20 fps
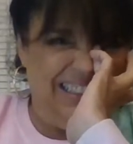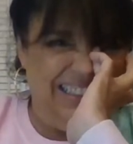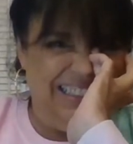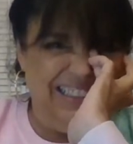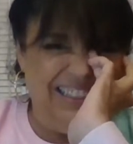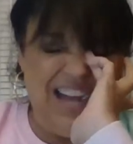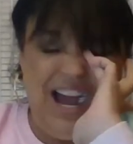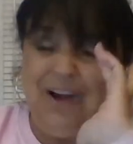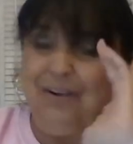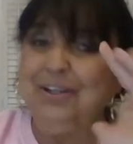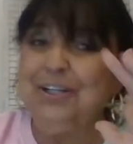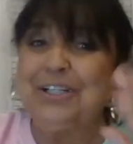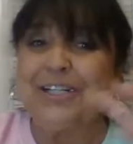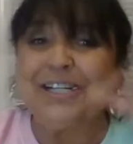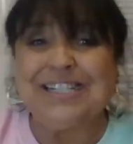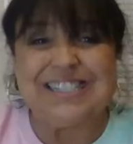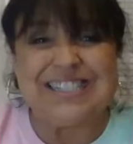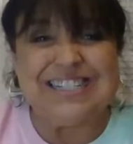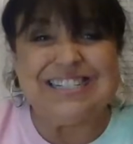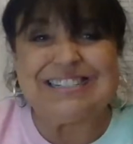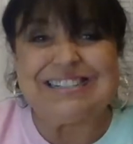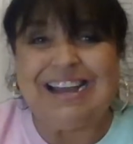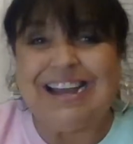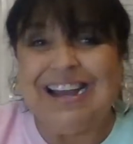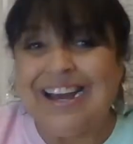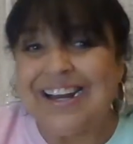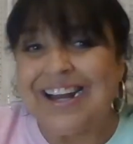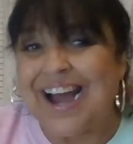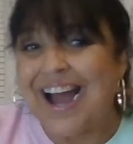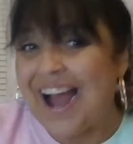Y'all, look at this
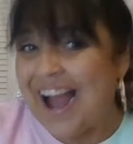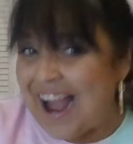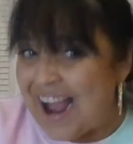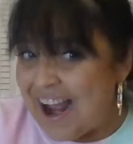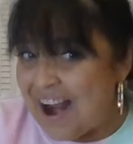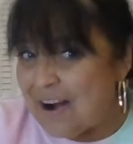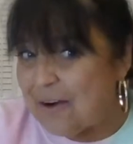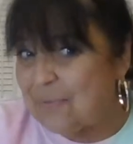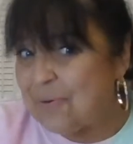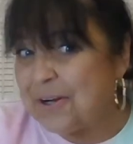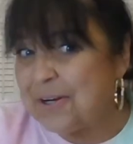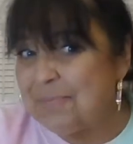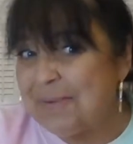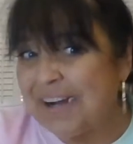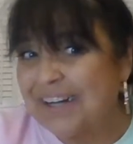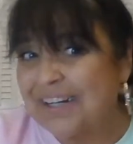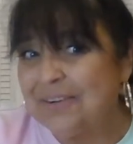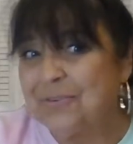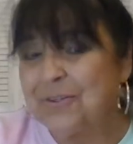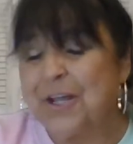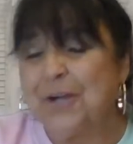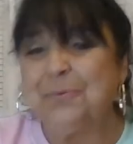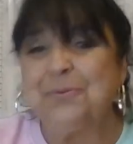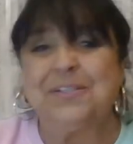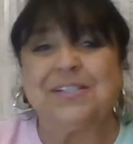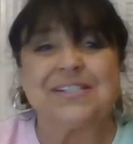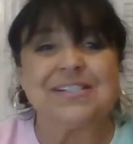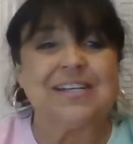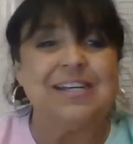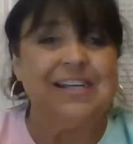head of hair. What am I going to do with
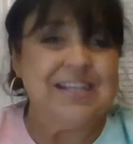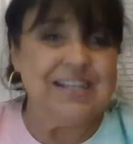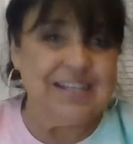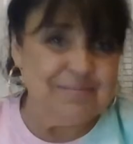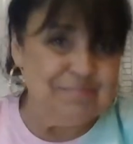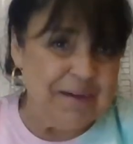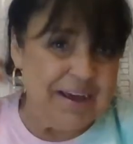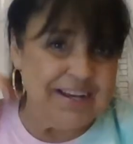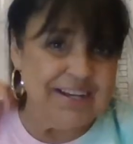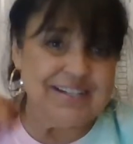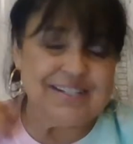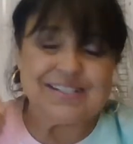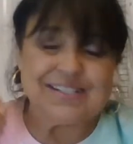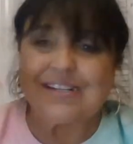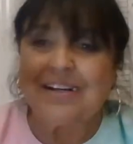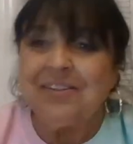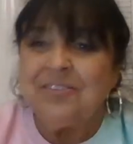this kinky mess?